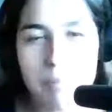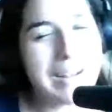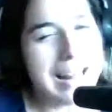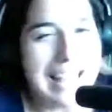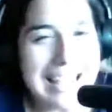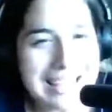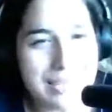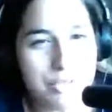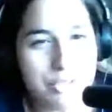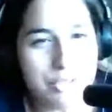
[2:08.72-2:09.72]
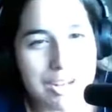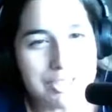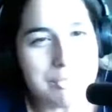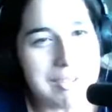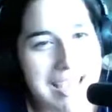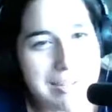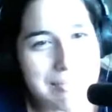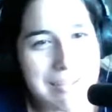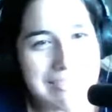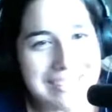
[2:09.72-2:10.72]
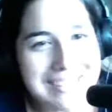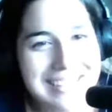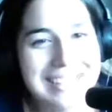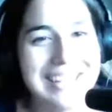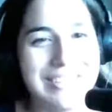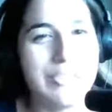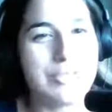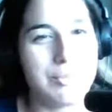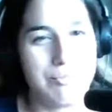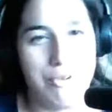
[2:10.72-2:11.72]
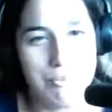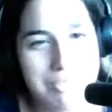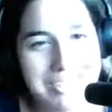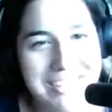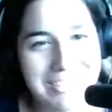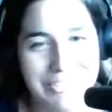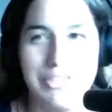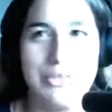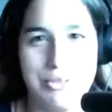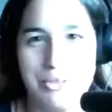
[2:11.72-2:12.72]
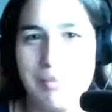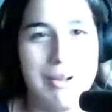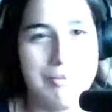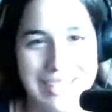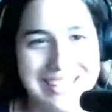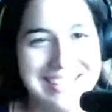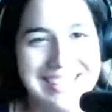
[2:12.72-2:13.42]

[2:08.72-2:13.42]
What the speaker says: but I like that I'm scratching my head about it. It feels appropriate for a story about wigs.